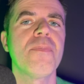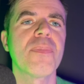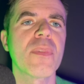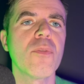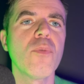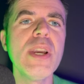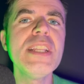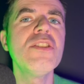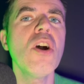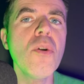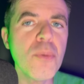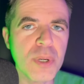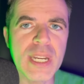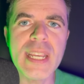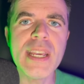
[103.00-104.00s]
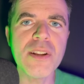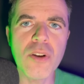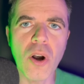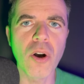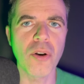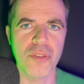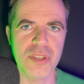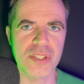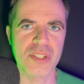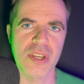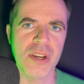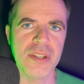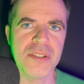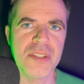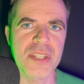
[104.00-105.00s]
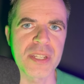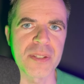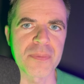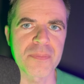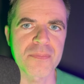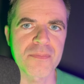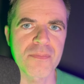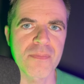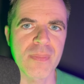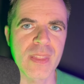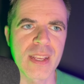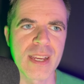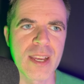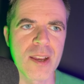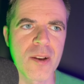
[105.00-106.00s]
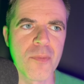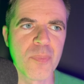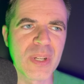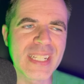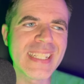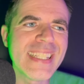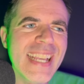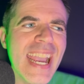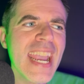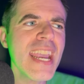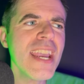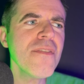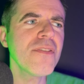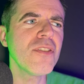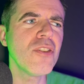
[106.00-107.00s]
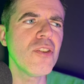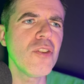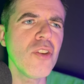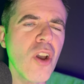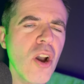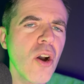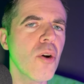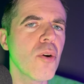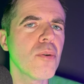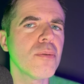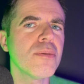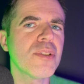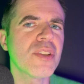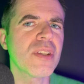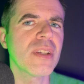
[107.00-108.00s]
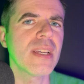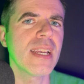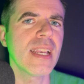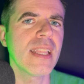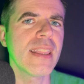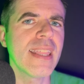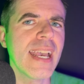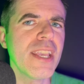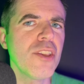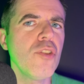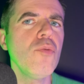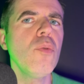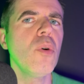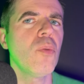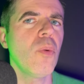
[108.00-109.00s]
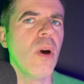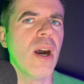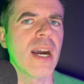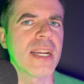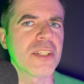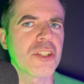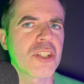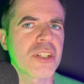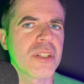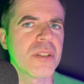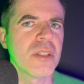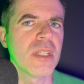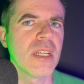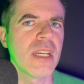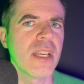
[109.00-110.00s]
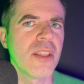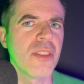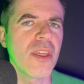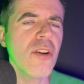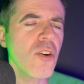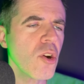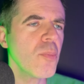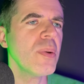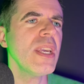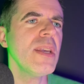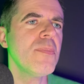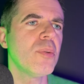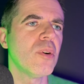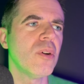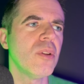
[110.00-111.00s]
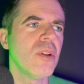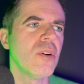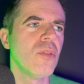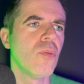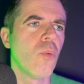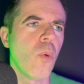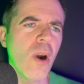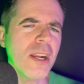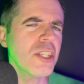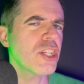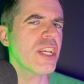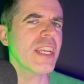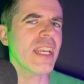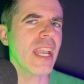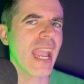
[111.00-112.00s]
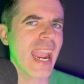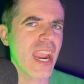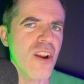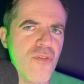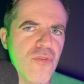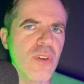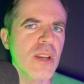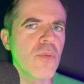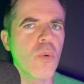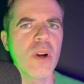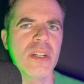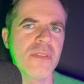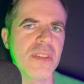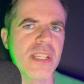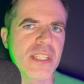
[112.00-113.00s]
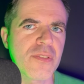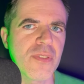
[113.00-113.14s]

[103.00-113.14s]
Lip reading: We don't need all this content. But Dave knows that you will watch. There are people watching every one of these